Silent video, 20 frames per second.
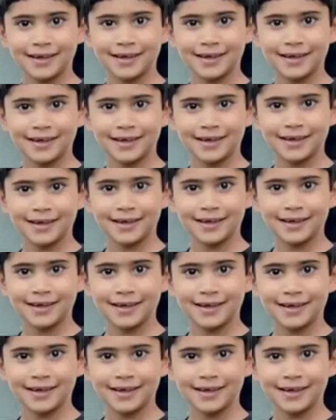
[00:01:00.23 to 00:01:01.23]

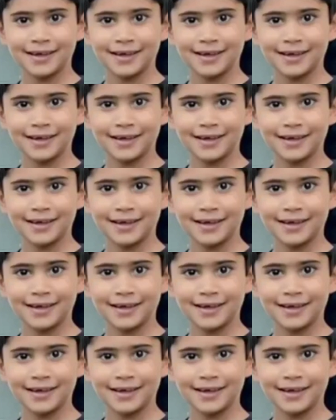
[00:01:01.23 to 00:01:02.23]

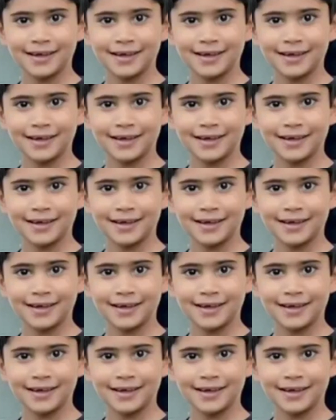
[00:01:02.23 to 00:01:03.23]

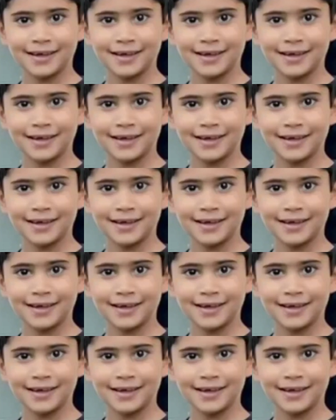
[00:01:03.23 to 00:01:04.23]

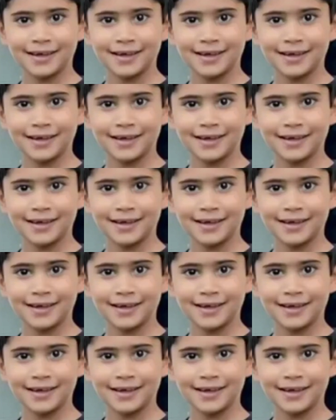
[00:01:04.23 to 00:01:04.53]
The person shown says nothing.